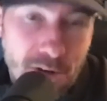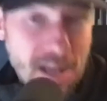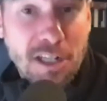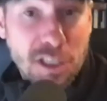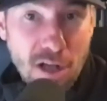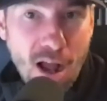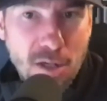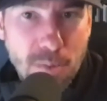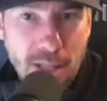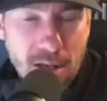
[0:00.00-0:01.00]
kind of
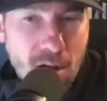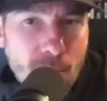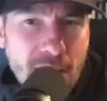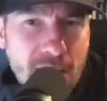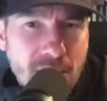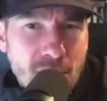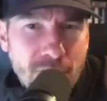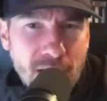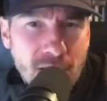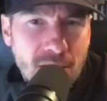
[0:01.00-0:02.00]
shocked when like, oh wait, no, if
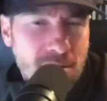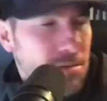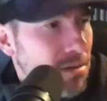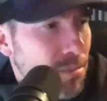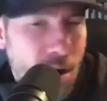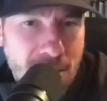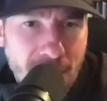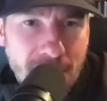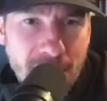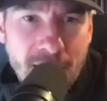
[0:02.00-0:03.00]
I go to a party,
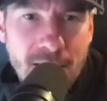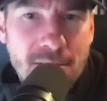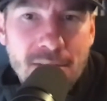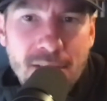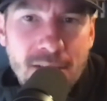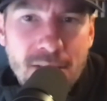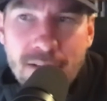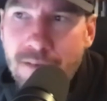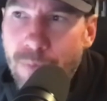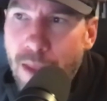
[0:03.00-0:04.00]
I
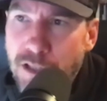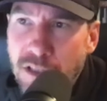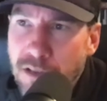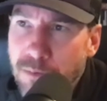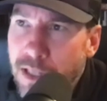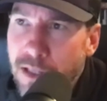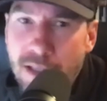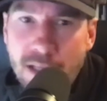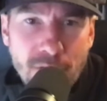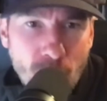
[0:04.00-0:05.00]
shouldn't be
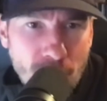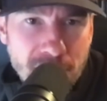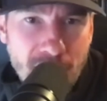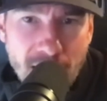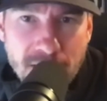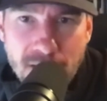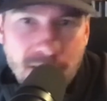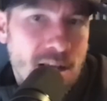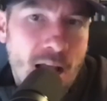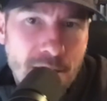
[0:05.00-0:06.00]
giving oral sex to
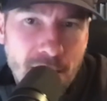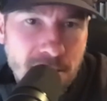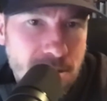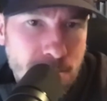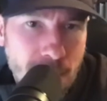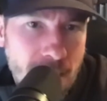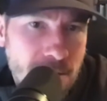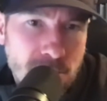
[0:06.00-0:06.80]
this guy that I just met. He's